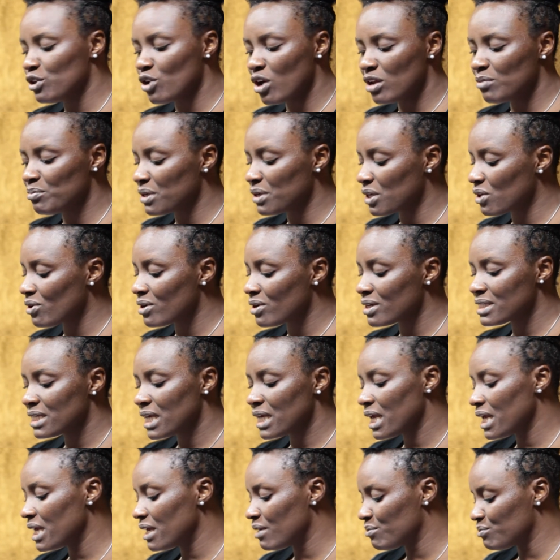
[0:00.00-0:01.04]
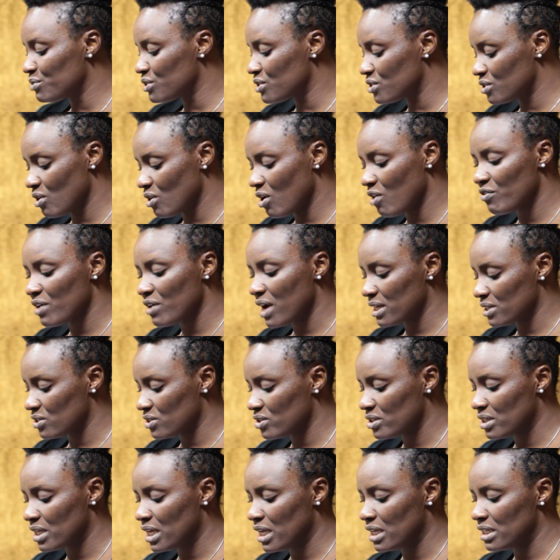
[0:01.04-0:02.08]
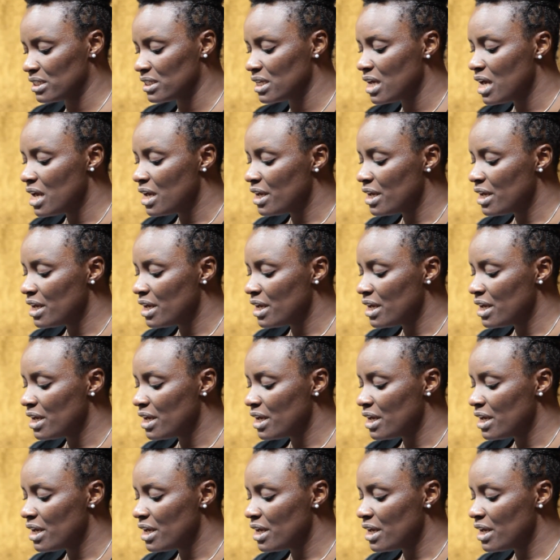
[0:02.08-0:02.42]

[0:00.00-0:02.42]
not because he himself had sinned.